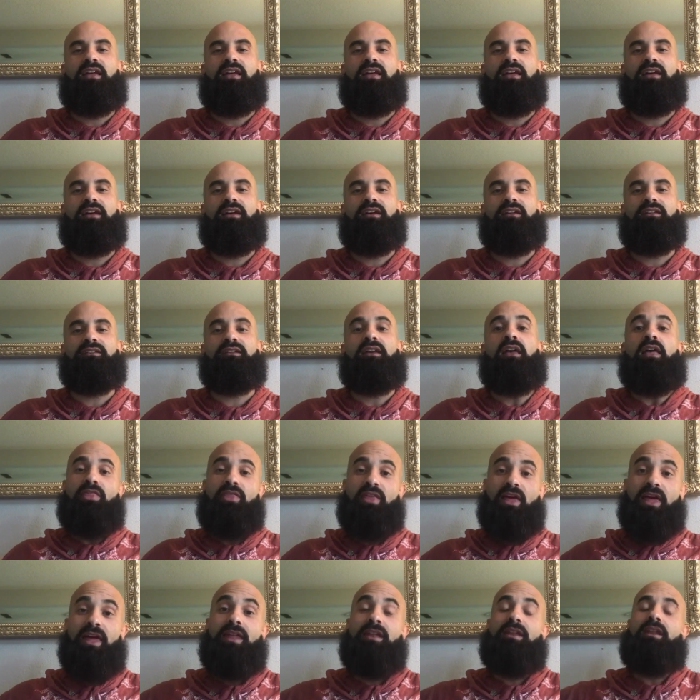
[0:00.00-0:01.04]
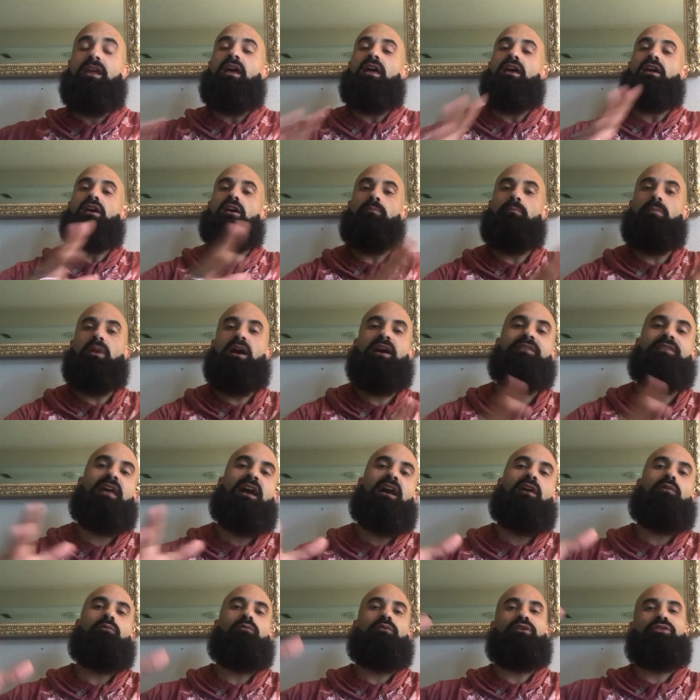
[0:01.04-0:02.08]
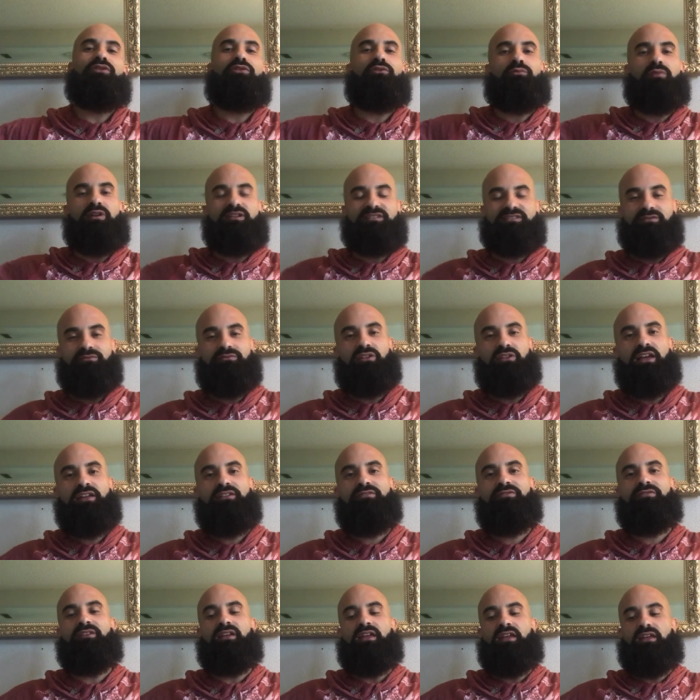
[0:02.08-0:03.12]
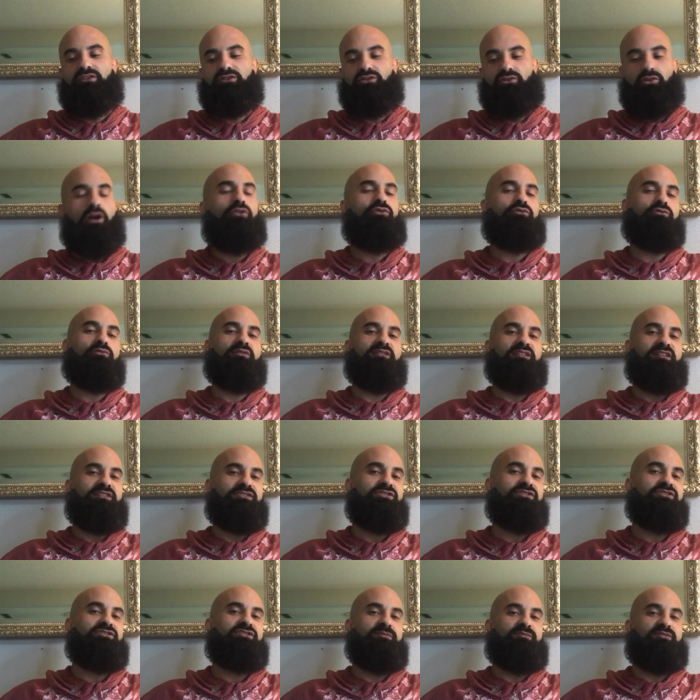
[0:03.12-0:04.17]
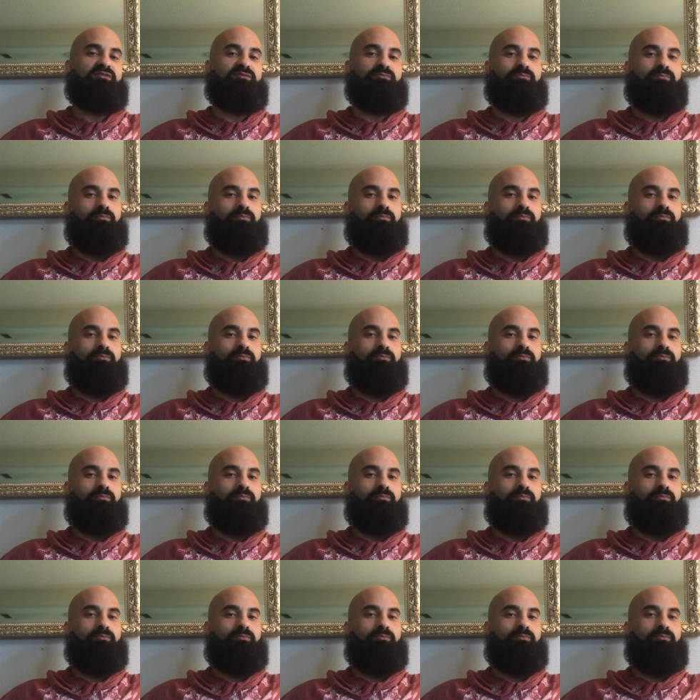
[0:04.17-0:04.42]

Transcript: And then combine that with the rest of life and your other relationships